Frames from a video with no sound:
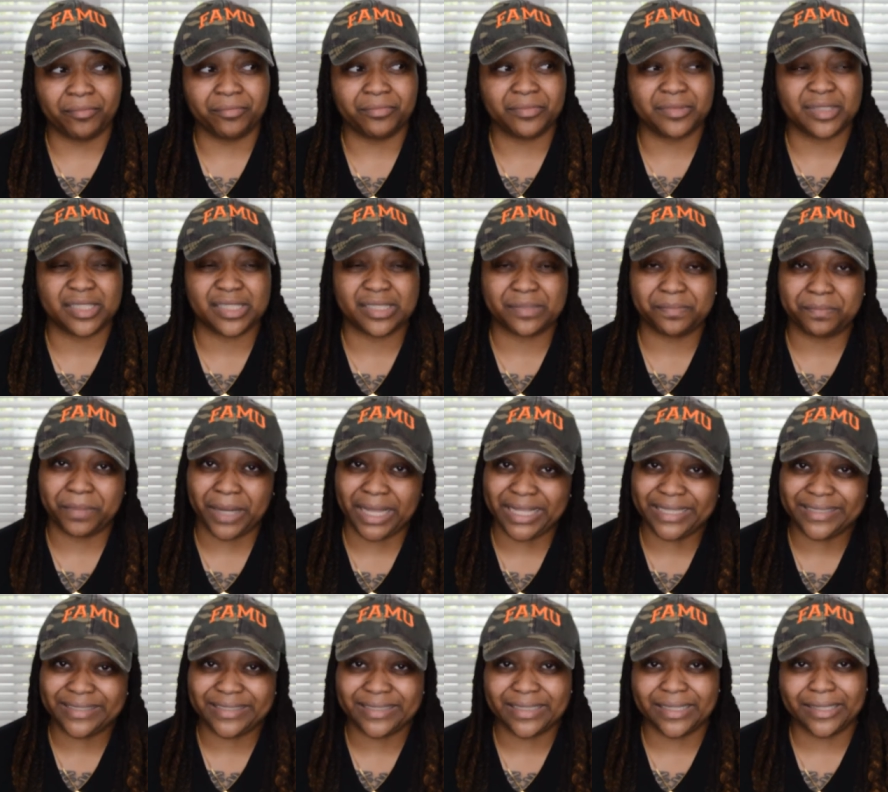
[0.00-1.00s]

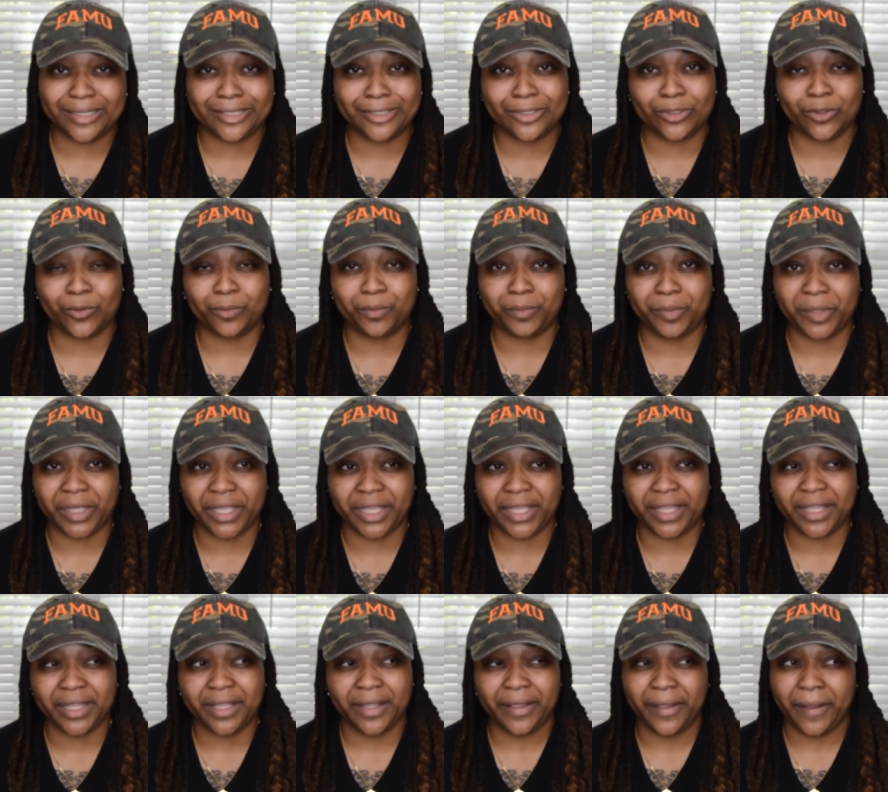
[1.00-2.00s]
spicy a little
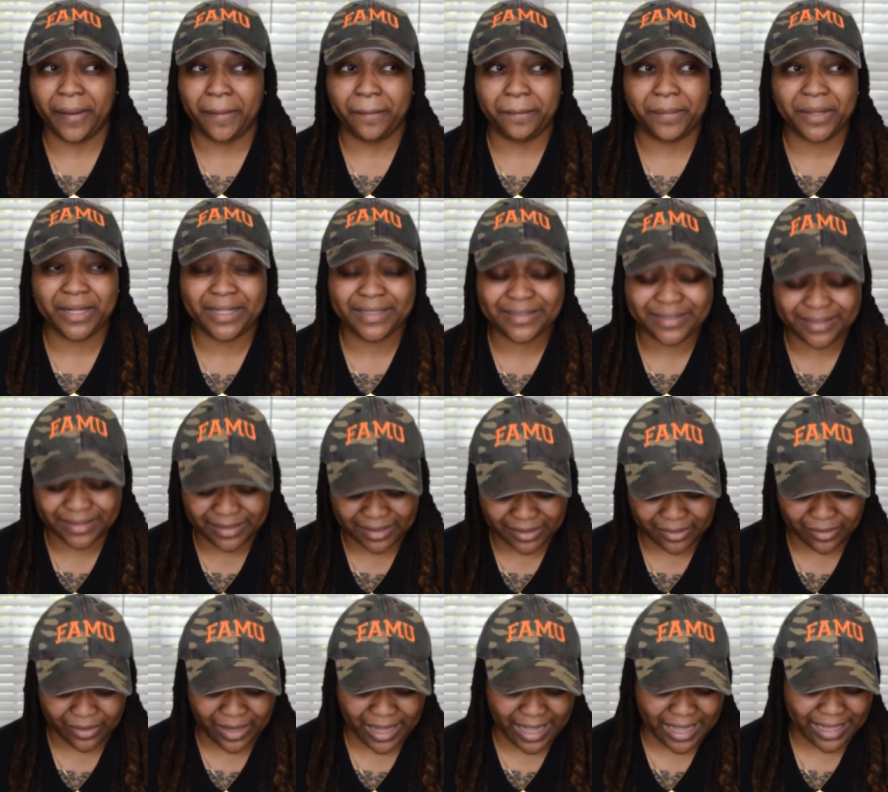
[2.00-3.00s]
bit, but it
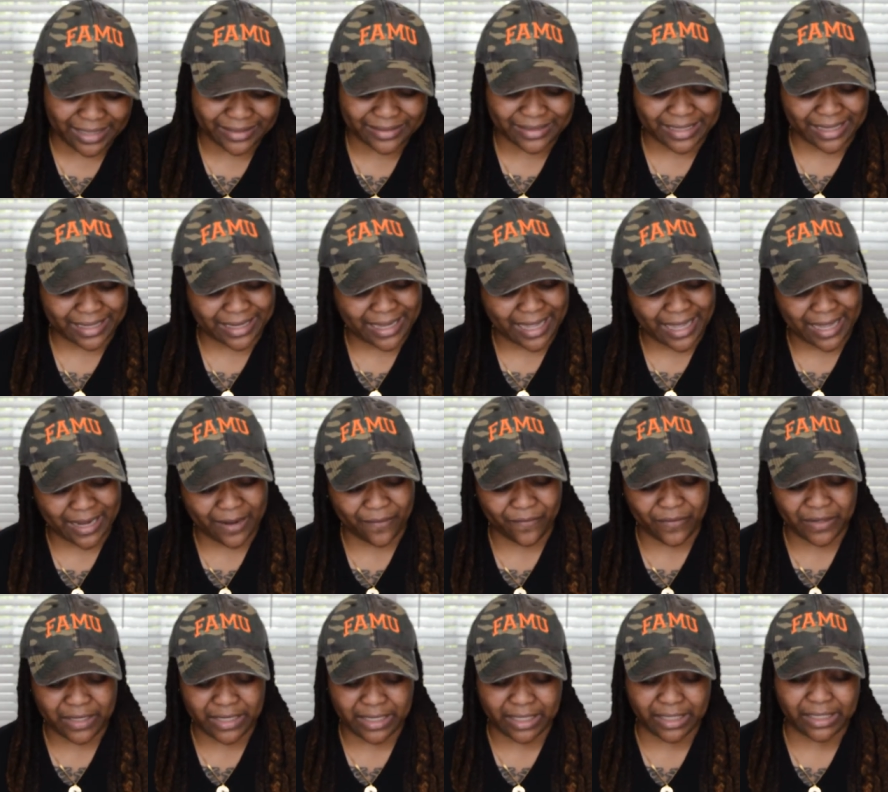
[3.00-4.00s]
still has that kind of
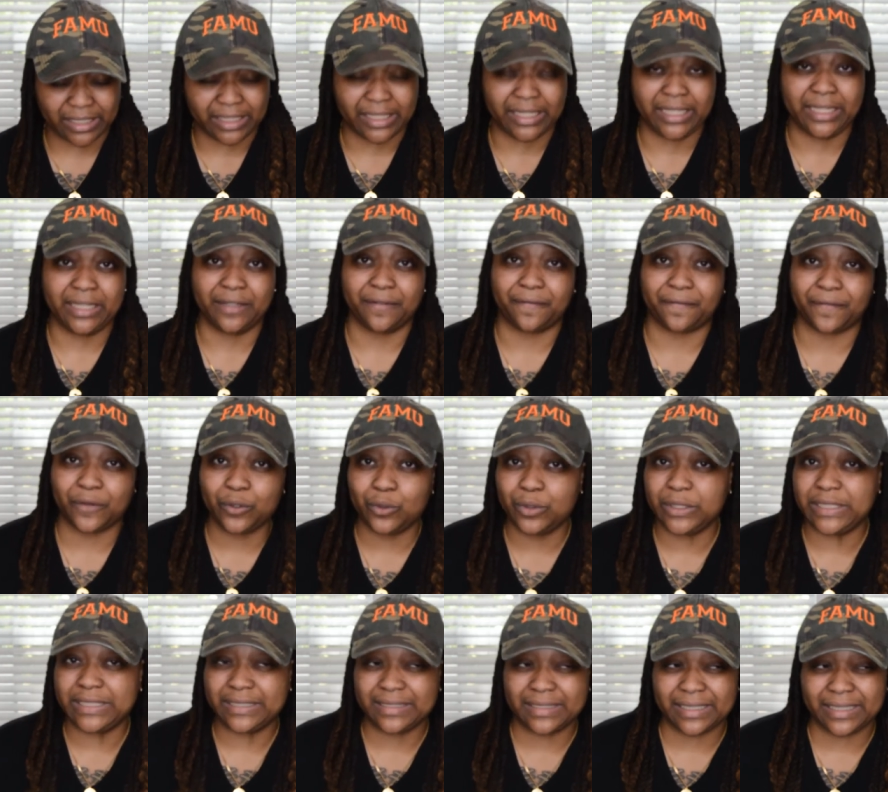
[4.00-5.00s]
vanilla and the
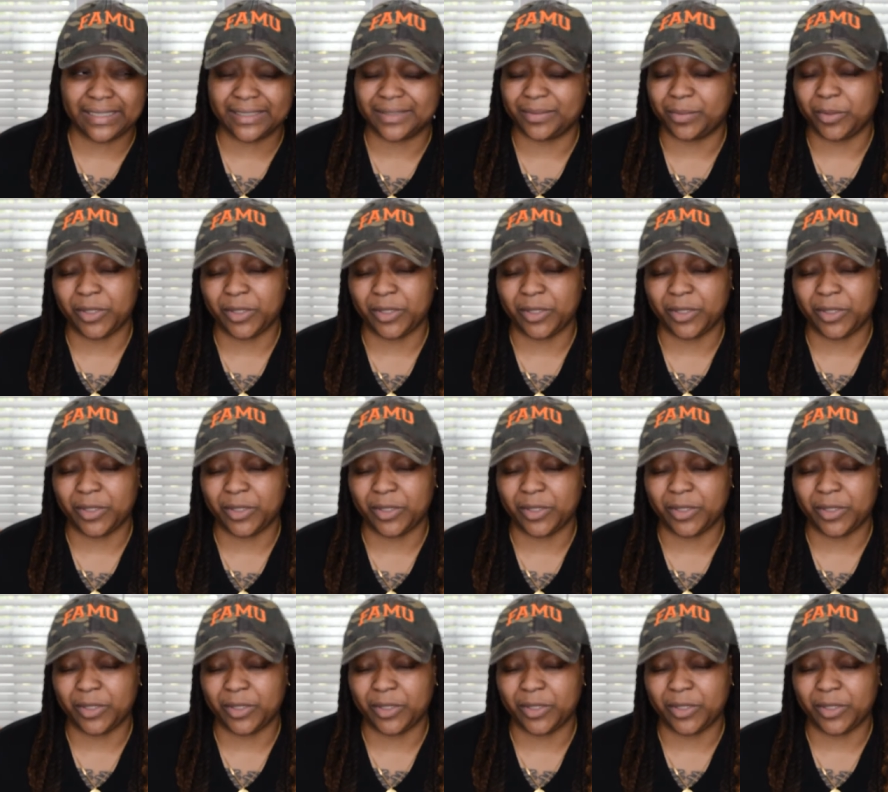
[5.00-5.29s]
fruity sense.